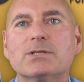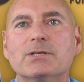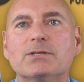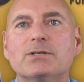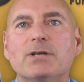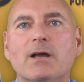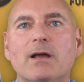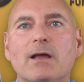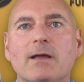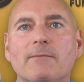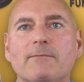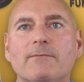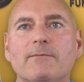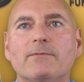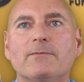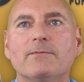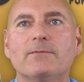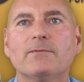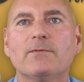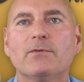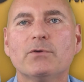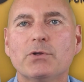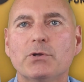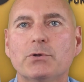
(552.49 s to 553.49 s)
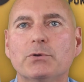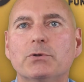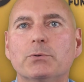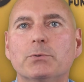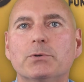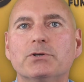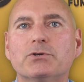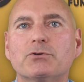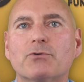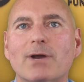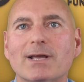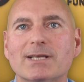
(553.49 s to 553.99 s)
the time for you to
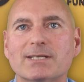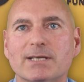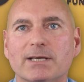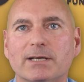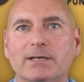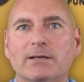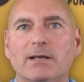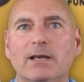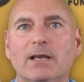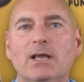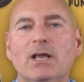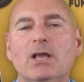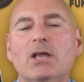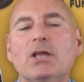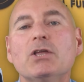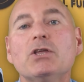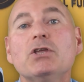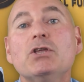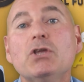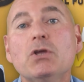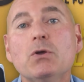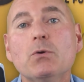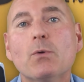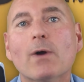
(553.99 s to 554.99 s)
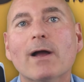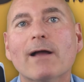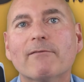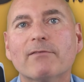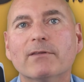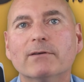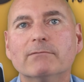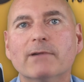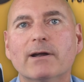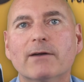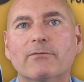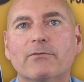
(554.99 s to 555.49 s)
address it. You have
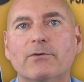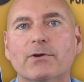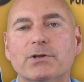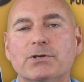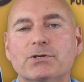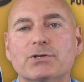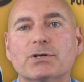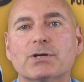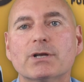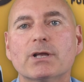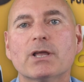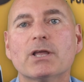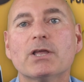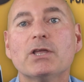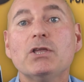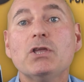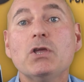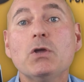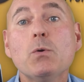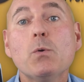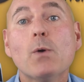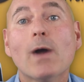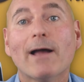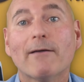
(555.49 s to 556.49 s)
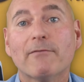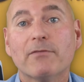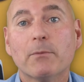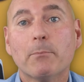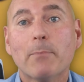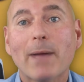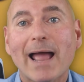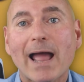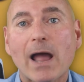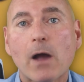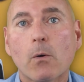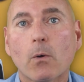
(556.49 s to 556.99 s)
the leverage. You have the
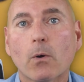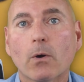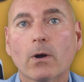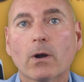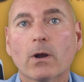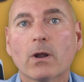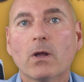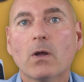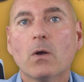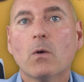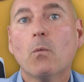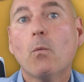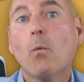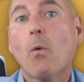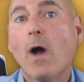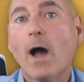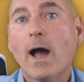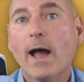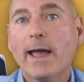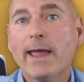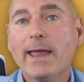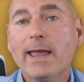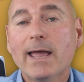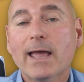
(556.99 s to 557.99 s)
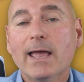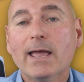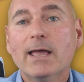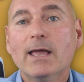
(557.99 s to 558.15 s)
power. Why?